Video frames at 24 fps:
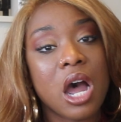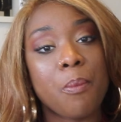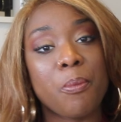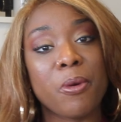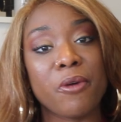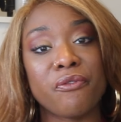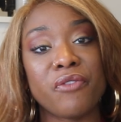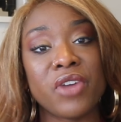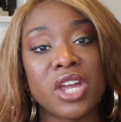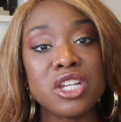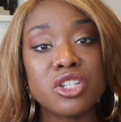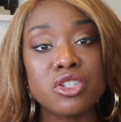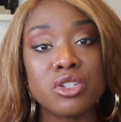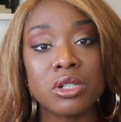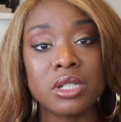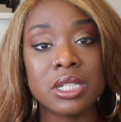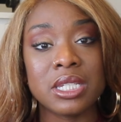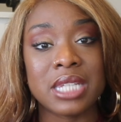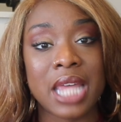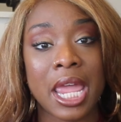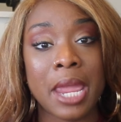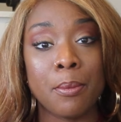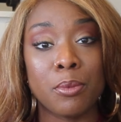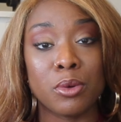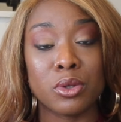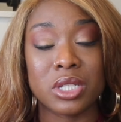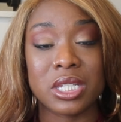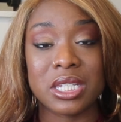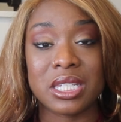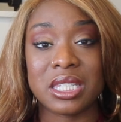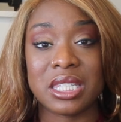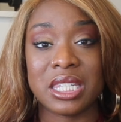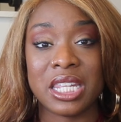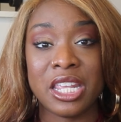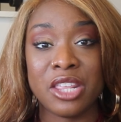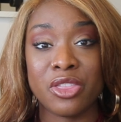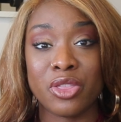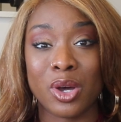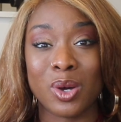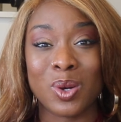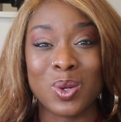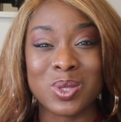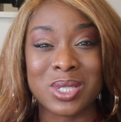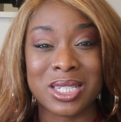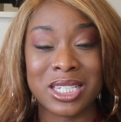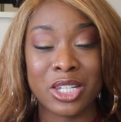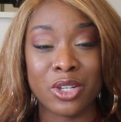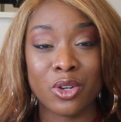A professional is able to see
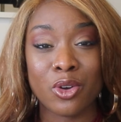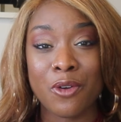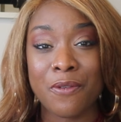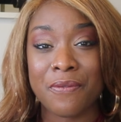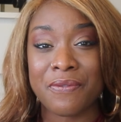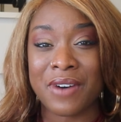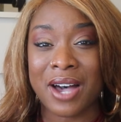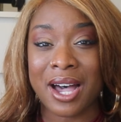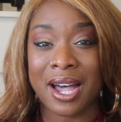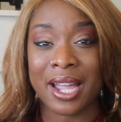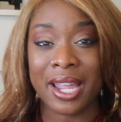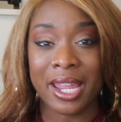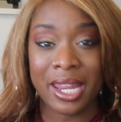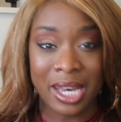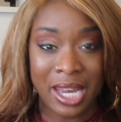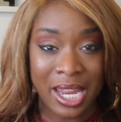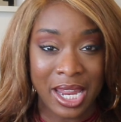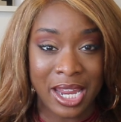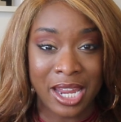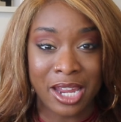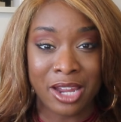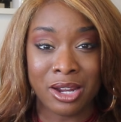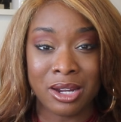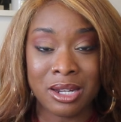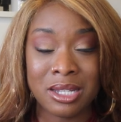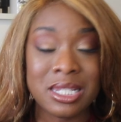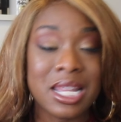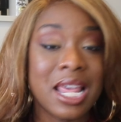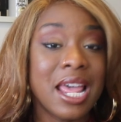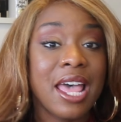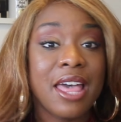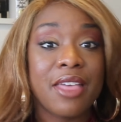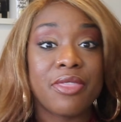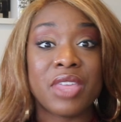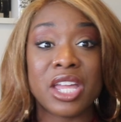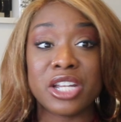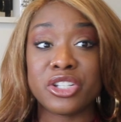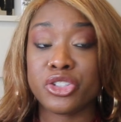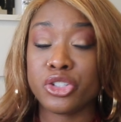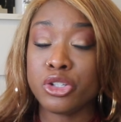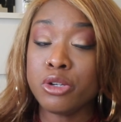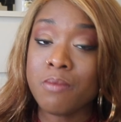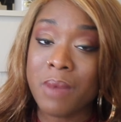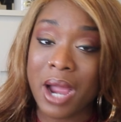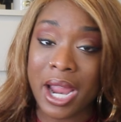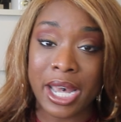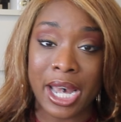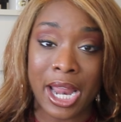those little fine hairs that
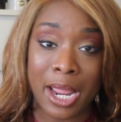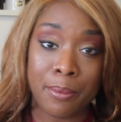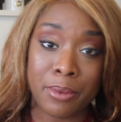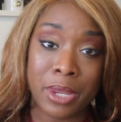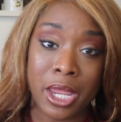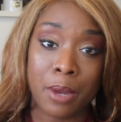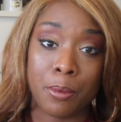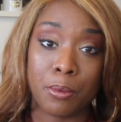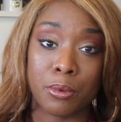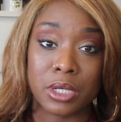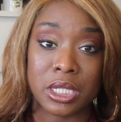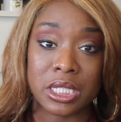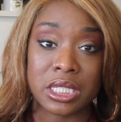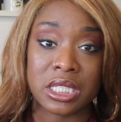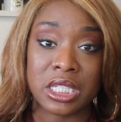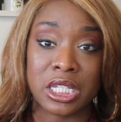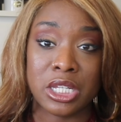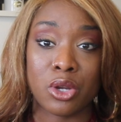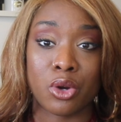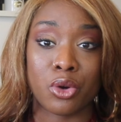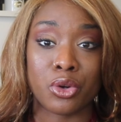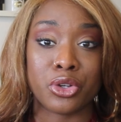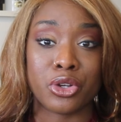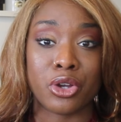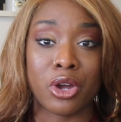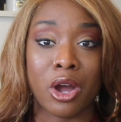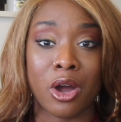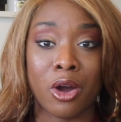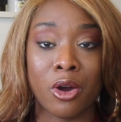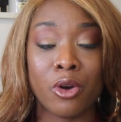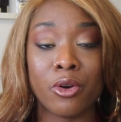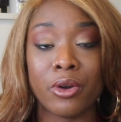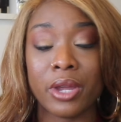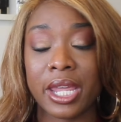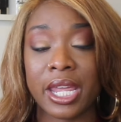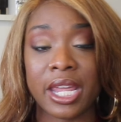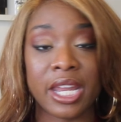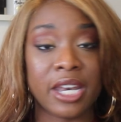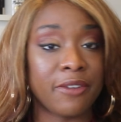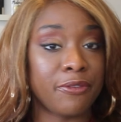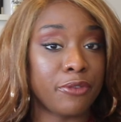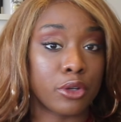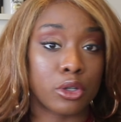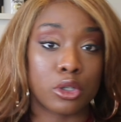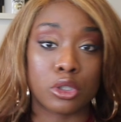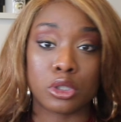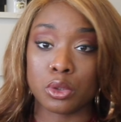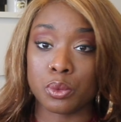you might not be able to see on your own head
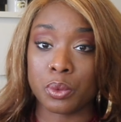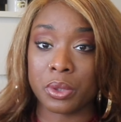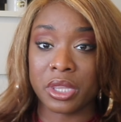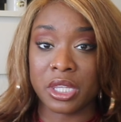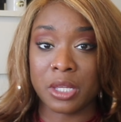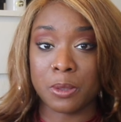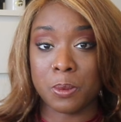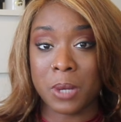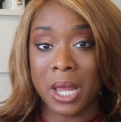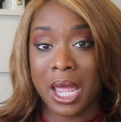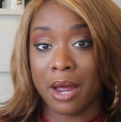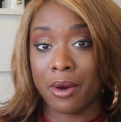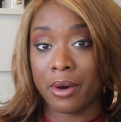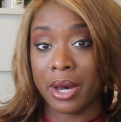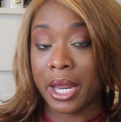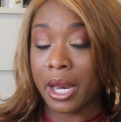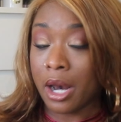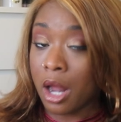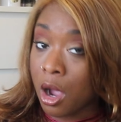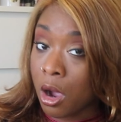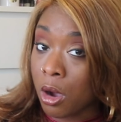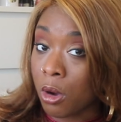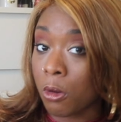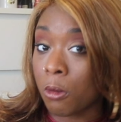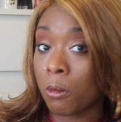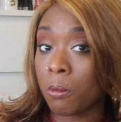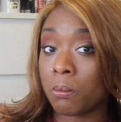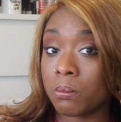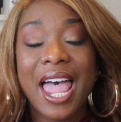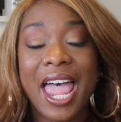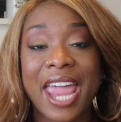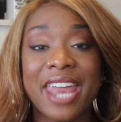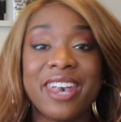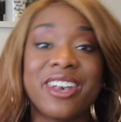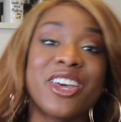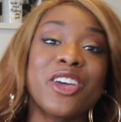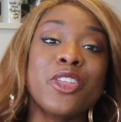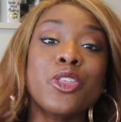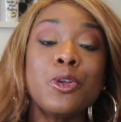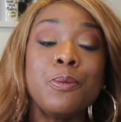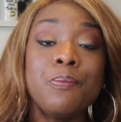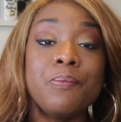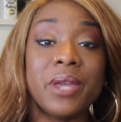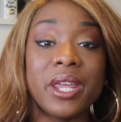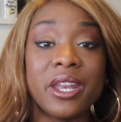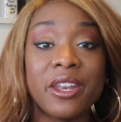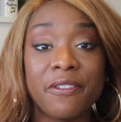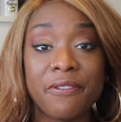if you're gluing them down at home.
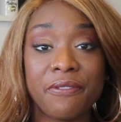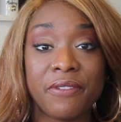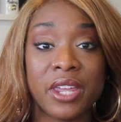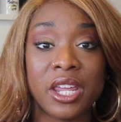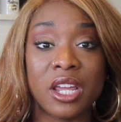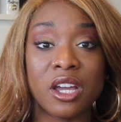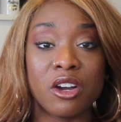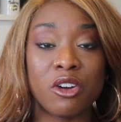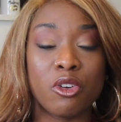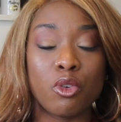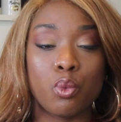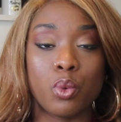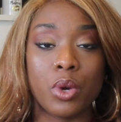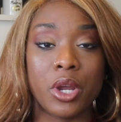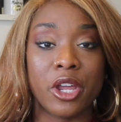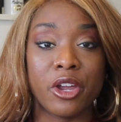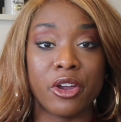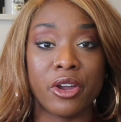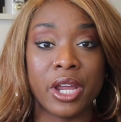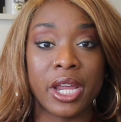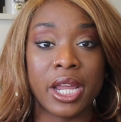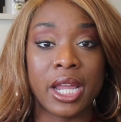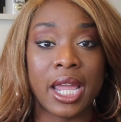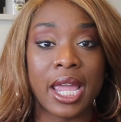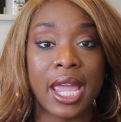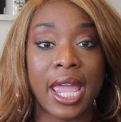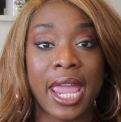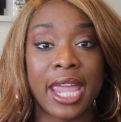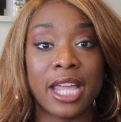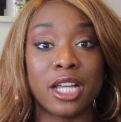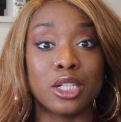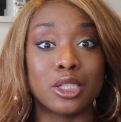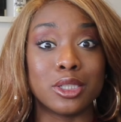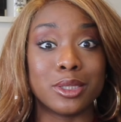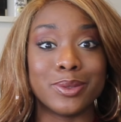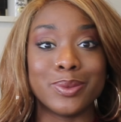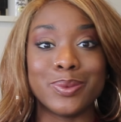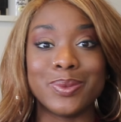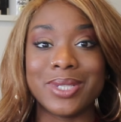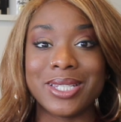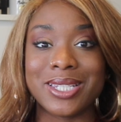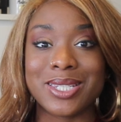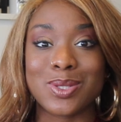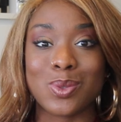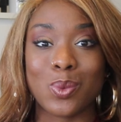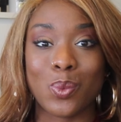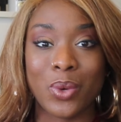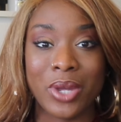Another benefit of wearing a
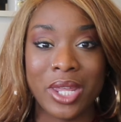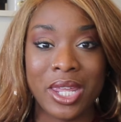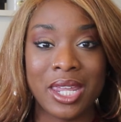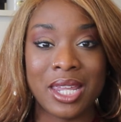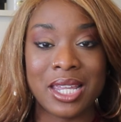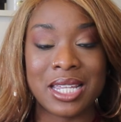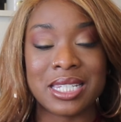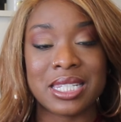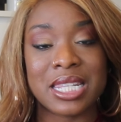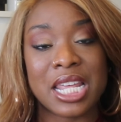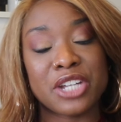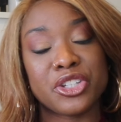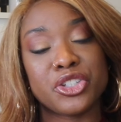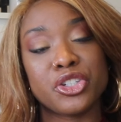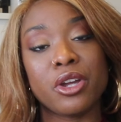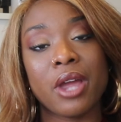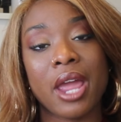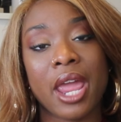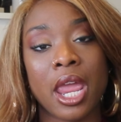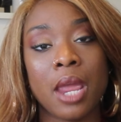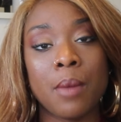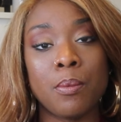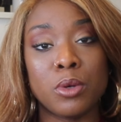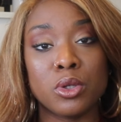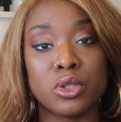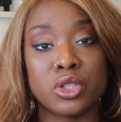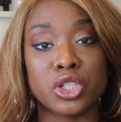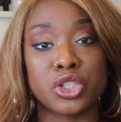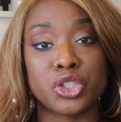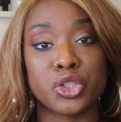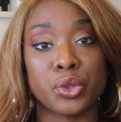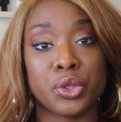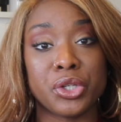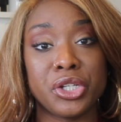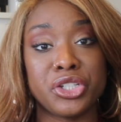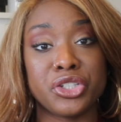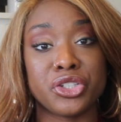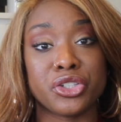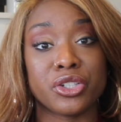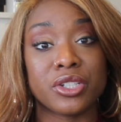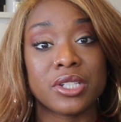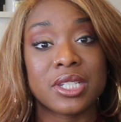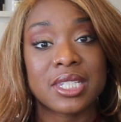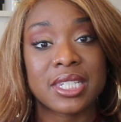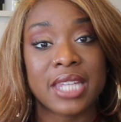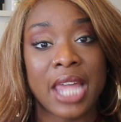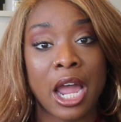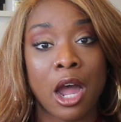glueless wig is that you're able to treat your
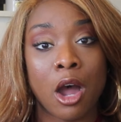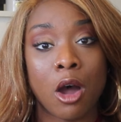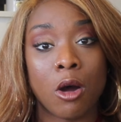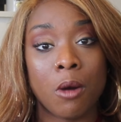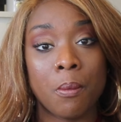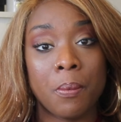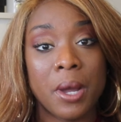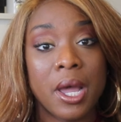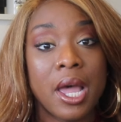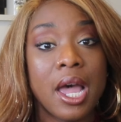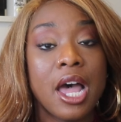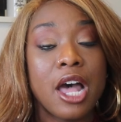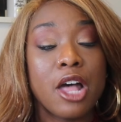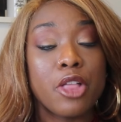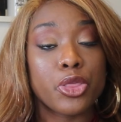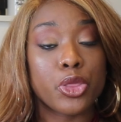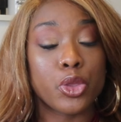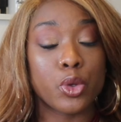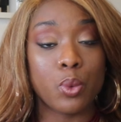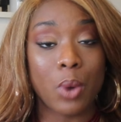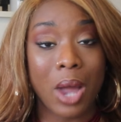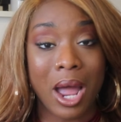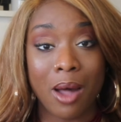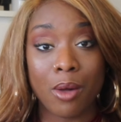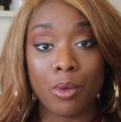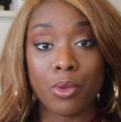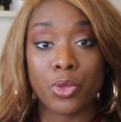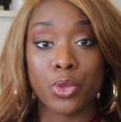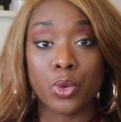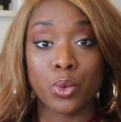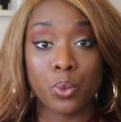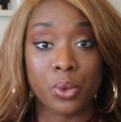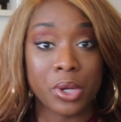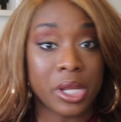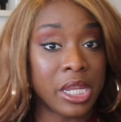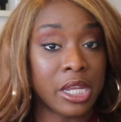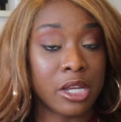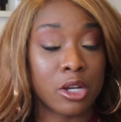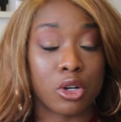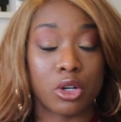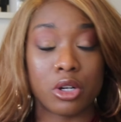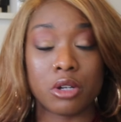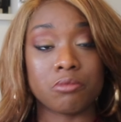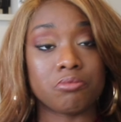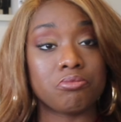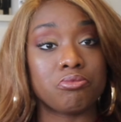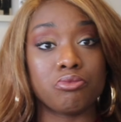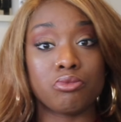scalp throughout the week
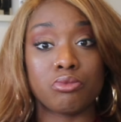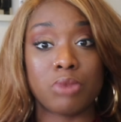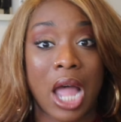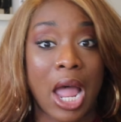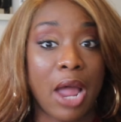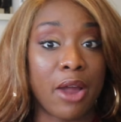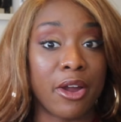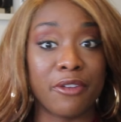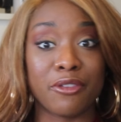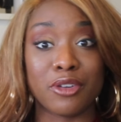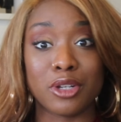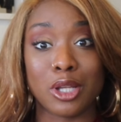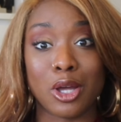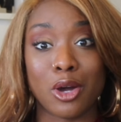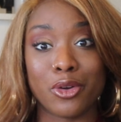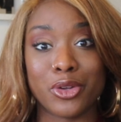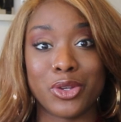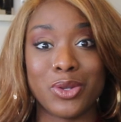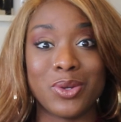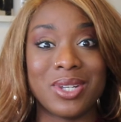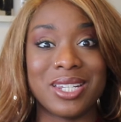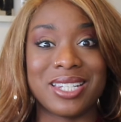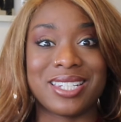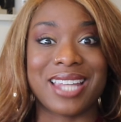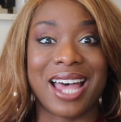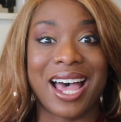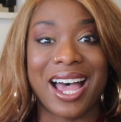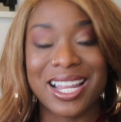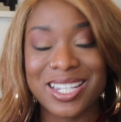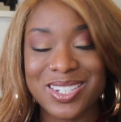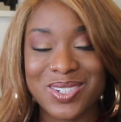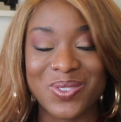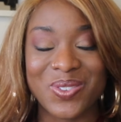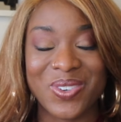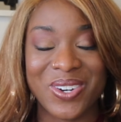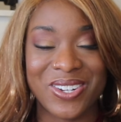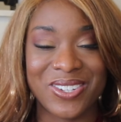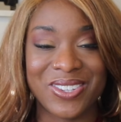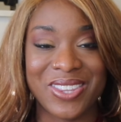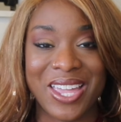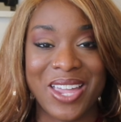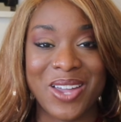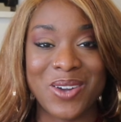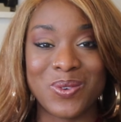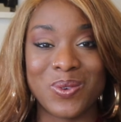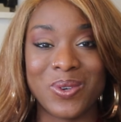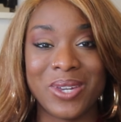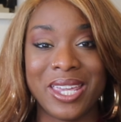or however long you decide to wear
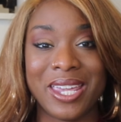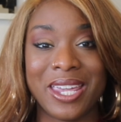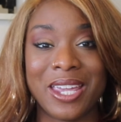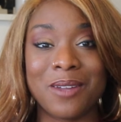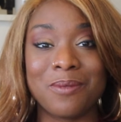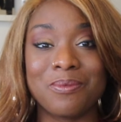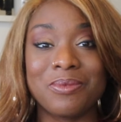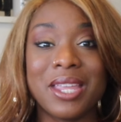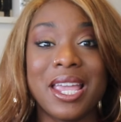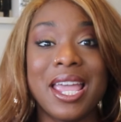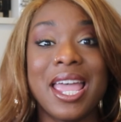that wig.